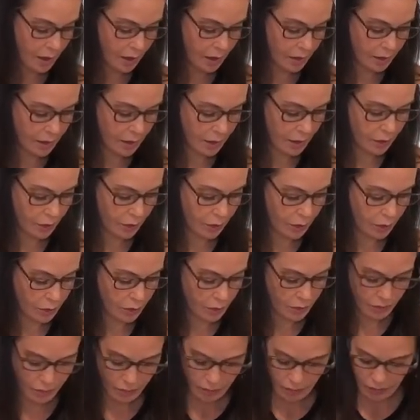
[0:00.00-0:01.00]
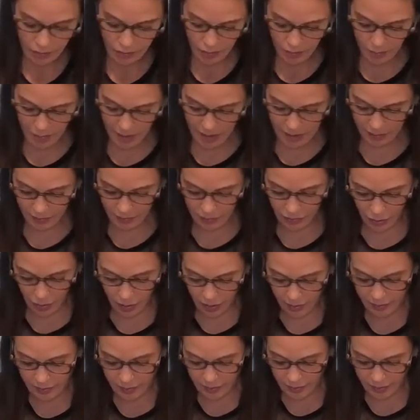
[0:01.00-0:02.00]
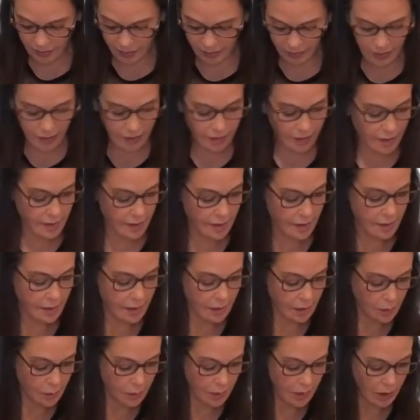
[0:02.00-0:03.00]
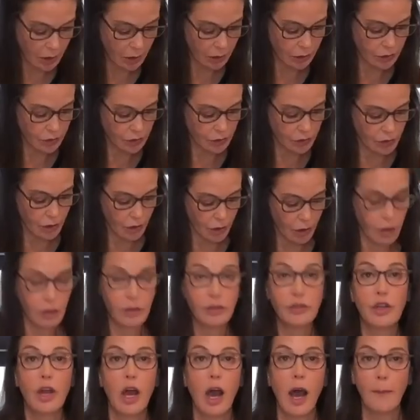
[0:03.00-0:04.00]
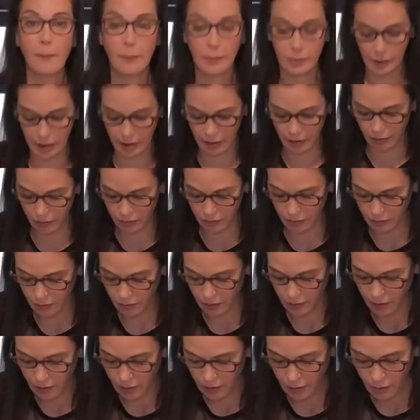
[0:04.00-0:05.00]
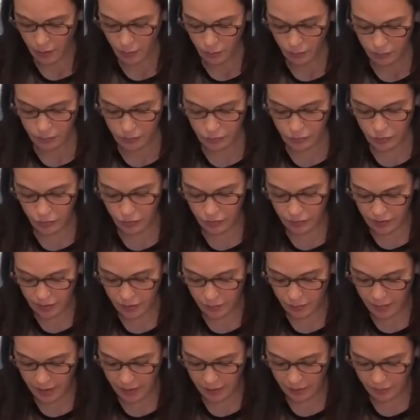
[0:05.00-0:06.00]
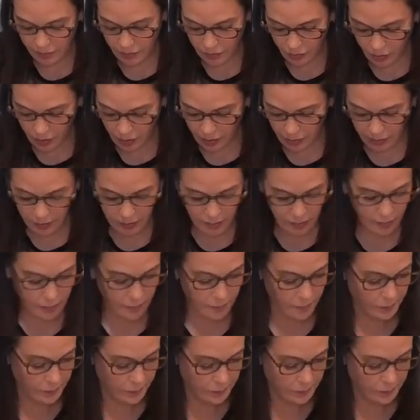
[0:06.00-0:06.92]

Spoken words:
another tomato sauce, and I think this is gonna be our top layer. I'm gonna do the tomato sauce.